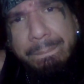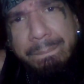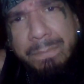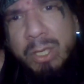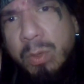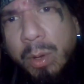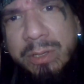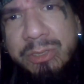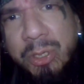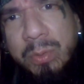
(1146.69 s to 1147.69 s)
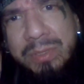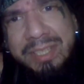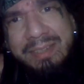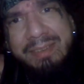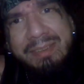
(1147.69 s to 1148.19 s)
You are
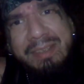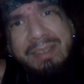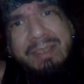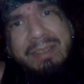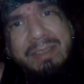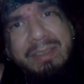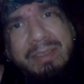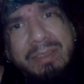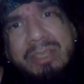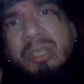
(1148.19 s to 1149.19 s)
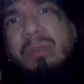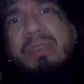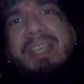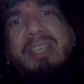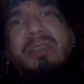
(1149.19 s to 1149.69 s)
chosen. Do you
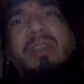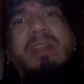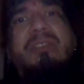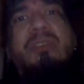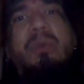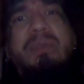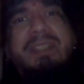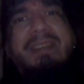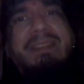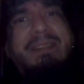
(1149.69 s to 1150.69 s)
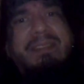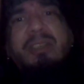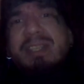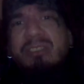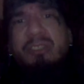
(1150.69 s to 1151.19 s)
think you're not chosen? You
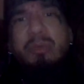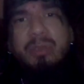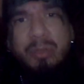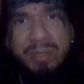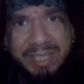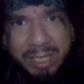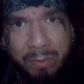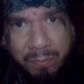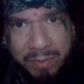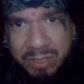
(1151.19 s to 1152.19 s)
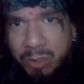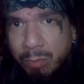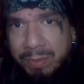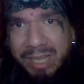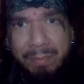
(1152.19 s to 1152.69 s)
can choose yourself and
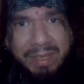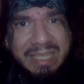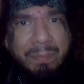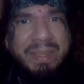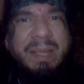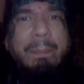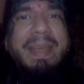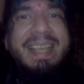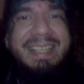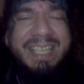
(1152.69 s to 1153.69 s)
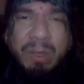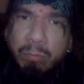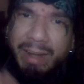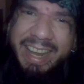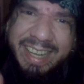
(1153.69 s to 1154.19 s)
start becoming something amazing
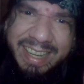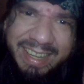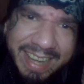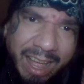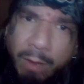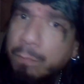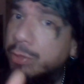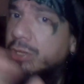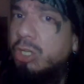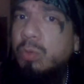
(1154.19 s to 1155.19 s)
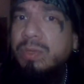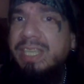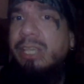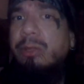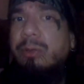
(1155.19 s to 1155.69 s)
right now for the new
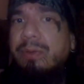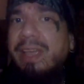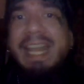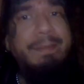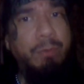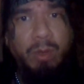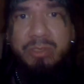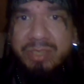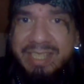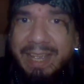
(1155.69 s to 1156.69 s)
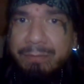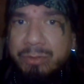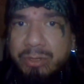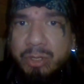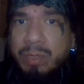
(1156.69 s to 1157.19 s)
year. And if you're watching this
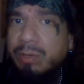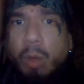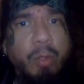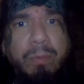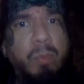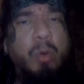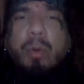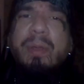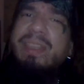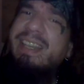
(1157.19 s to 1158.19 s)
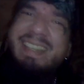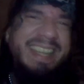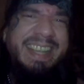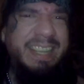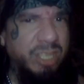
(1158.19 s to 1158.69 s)
after the new year, all the more, then
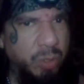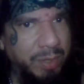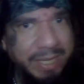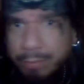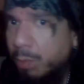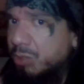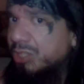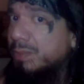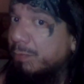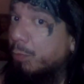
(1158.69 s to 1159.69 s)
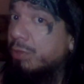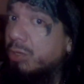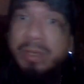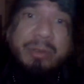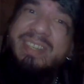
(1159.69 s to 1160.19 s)
dig into it. If you're watching this before the
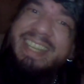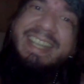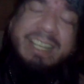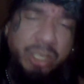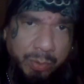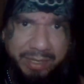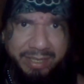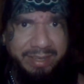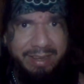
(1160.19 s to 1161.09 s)
new year, dig into it.